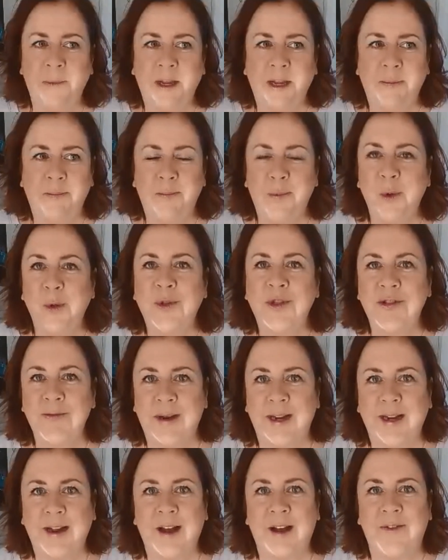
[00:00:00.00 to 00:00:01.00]
It
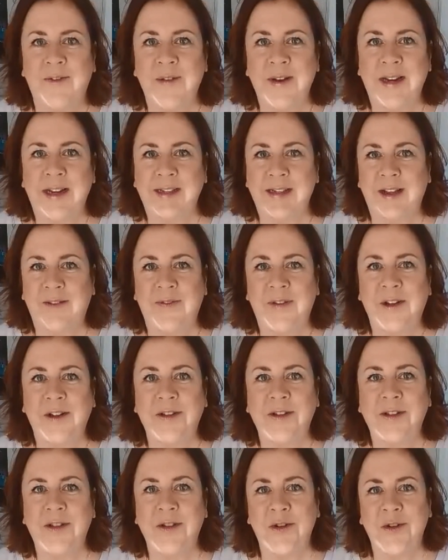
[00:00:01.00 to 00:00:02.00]
boosted my confidence. I
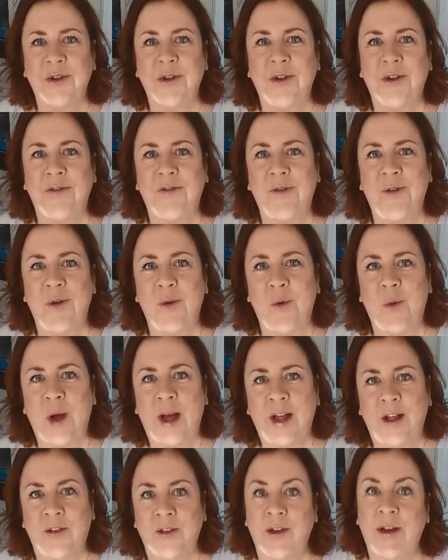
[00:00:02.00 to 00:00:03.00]
felt so good for a
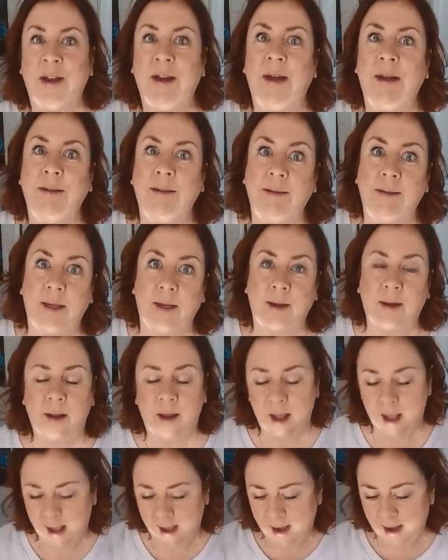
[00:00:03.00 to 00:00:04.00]
while, and then I got sick.
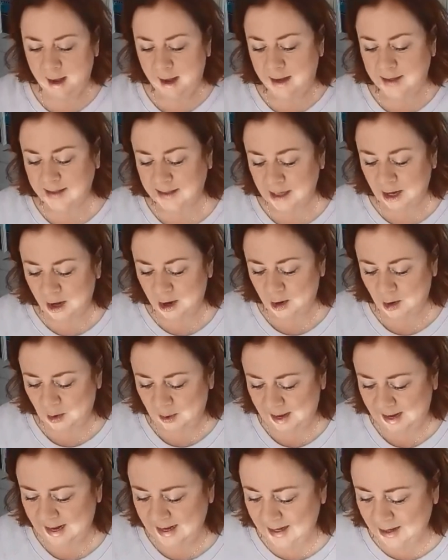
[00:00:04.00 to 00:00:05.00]

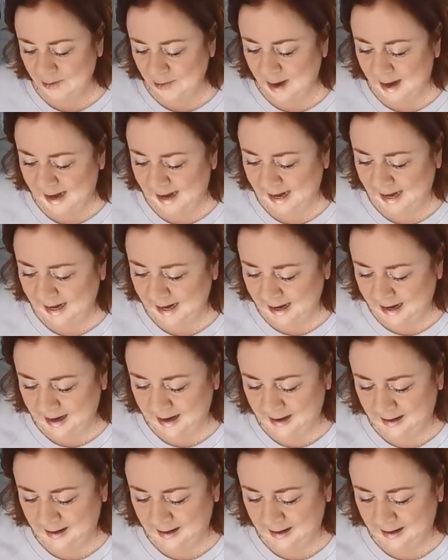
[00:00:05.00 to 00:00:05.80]
So anyway,